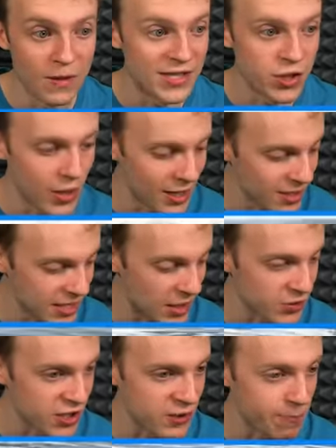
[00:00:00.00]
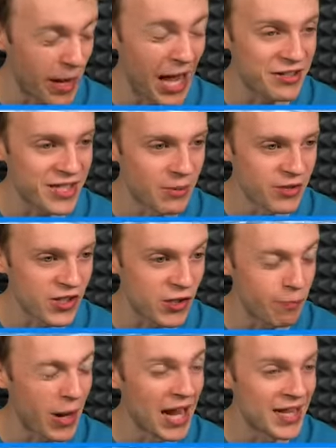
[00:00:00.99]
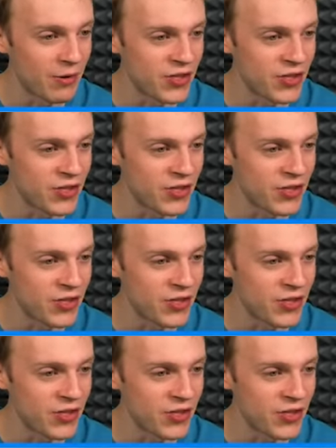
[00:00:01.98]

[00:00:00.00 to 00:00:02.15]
Wait, did you hear that? That was a splash. That was a splash.